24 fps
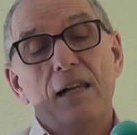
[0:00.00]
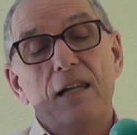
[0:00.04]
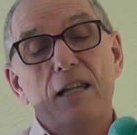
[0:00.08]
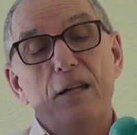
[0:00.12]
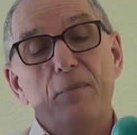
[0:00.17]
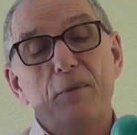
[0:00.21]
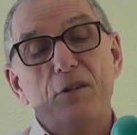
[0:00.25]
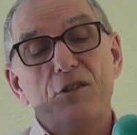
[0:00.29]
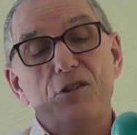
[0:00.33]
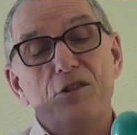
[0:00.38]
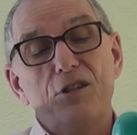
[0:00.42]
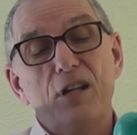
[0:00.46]

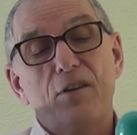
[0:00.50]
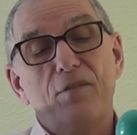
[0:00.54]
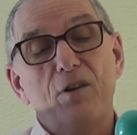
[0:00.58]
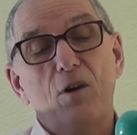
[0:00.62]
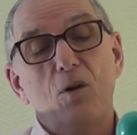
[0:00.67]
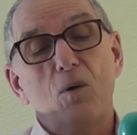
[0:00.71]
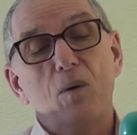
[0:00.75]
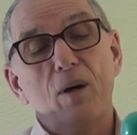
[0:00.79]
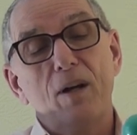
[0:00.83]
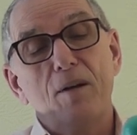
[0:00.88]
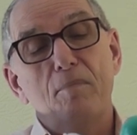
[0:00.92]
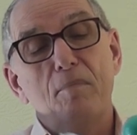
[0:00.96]
Let me just have a
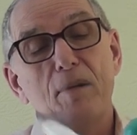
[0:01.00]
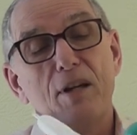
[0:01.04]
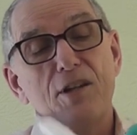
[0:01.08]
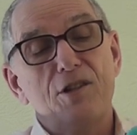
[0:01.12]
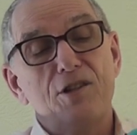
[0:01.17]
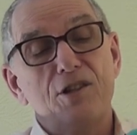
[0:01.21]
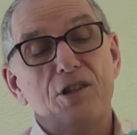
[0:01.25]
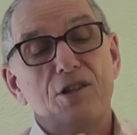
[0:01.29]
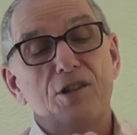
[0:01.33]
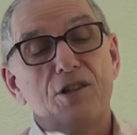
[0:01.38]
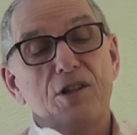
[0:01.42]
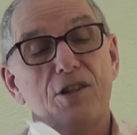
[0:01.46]
quick
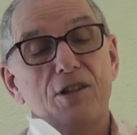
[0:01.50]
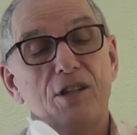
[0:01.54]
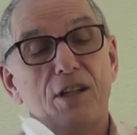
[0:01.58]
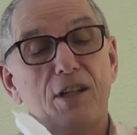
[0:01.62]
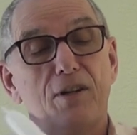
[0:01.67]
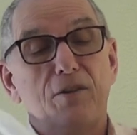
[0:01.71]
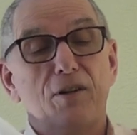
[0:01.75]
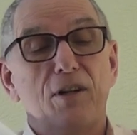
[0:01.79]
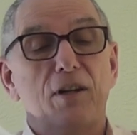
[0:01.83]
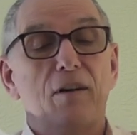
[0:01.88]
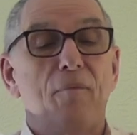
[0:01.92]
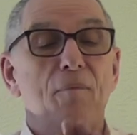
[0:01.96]
measure to
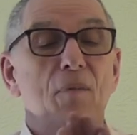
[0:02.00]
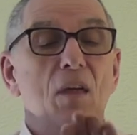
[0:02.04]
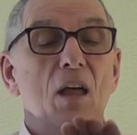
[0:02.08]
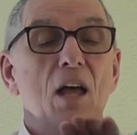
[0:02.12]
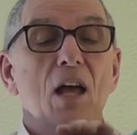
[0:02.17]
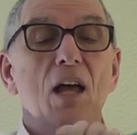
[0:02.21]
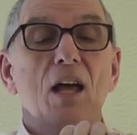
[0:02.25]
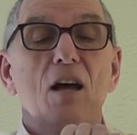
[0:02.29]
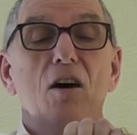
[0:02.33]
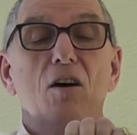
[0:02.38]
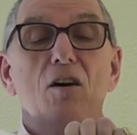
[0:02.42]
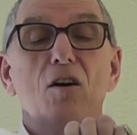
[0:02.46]
tell you.
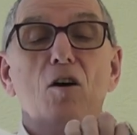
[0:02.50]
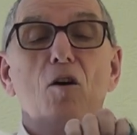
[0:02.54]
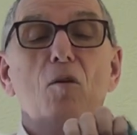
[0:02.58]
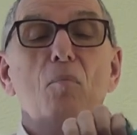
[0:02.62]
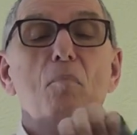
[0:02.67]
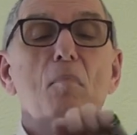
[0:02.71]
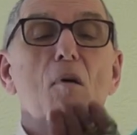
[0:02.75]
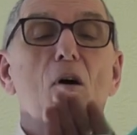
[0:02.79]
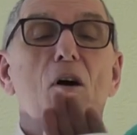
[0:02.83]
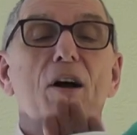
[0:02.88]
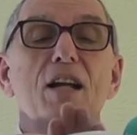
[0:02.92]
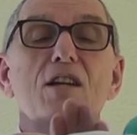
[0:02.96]
Uh, on
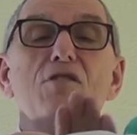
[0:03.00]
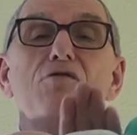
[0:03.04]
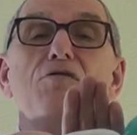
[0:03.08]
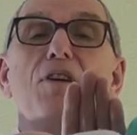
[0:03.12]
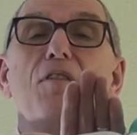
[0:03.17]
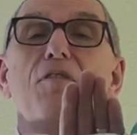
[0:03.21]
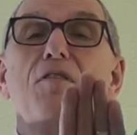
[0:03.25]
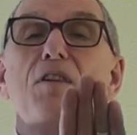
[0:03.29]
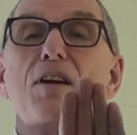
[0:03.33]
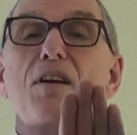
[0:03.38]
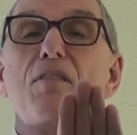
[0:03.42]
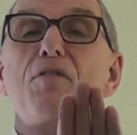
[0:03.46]
mine, it's
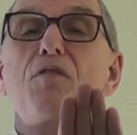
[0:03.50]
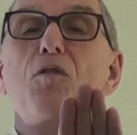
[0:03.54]
roughly a